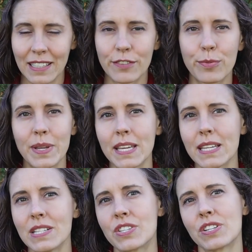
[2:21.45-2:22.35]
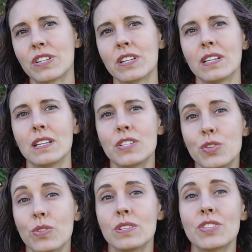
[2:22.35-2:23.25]
if we enter
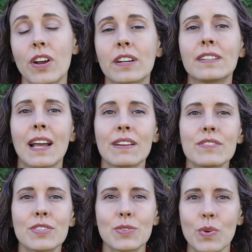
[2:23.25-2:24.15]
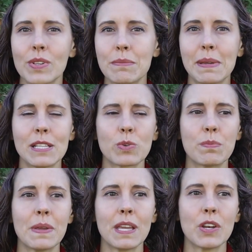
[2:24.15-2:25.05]
into the dark night of the soul, it means we're
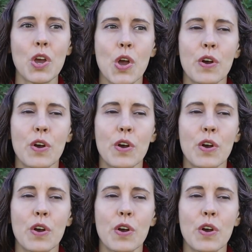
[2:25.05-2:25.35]
being